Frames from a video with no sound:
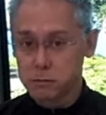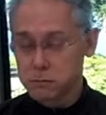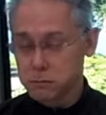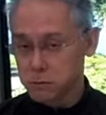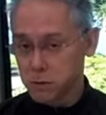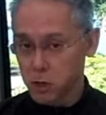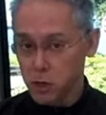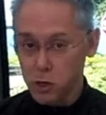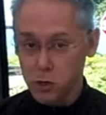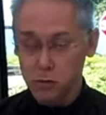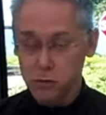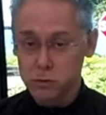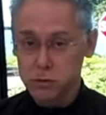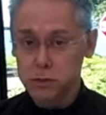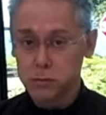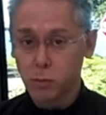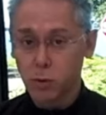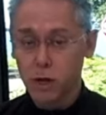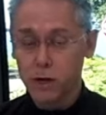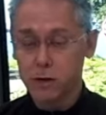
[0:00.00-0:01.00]
hose
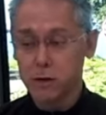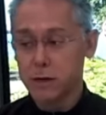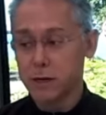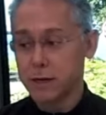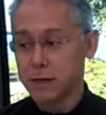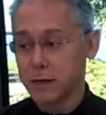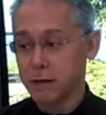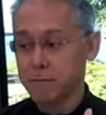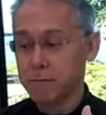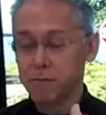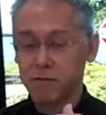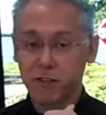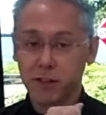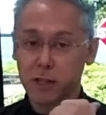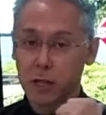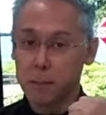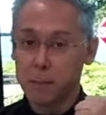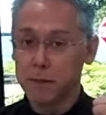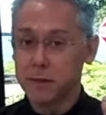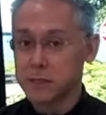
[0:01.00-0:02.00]
water and I fill
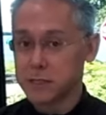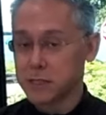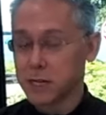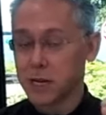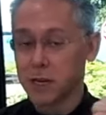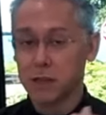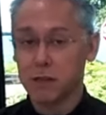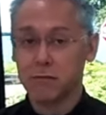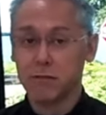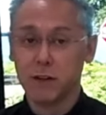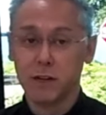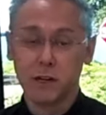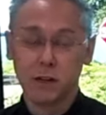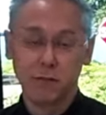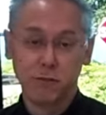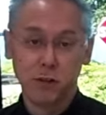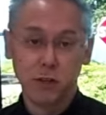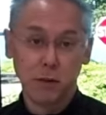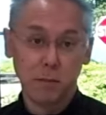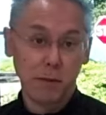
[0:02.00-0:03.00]
up on the side of the van. I
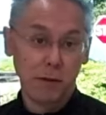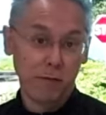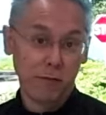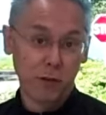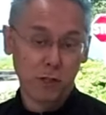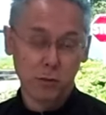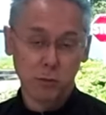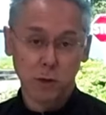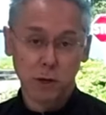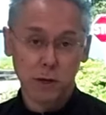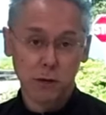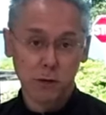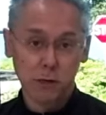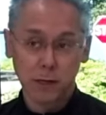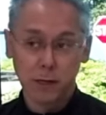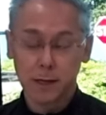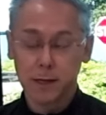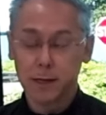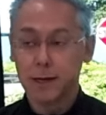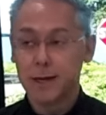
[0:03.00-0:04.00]
fill up my freshwater
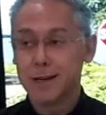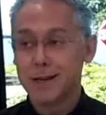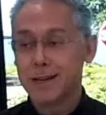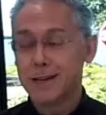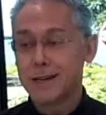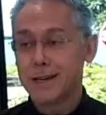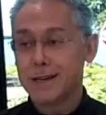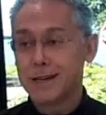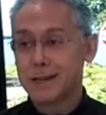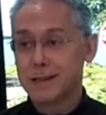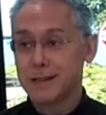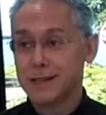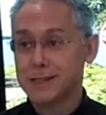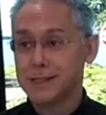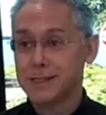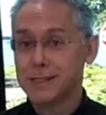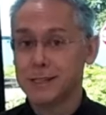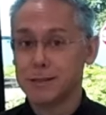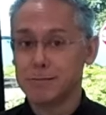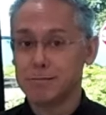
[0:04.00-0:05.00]
tank. That's
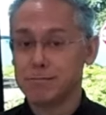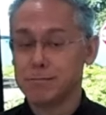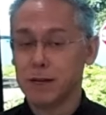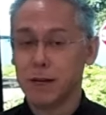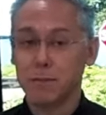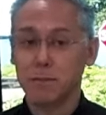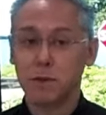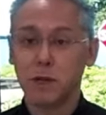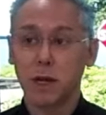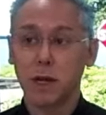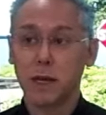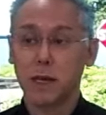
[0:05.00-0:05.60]
it. I'm done.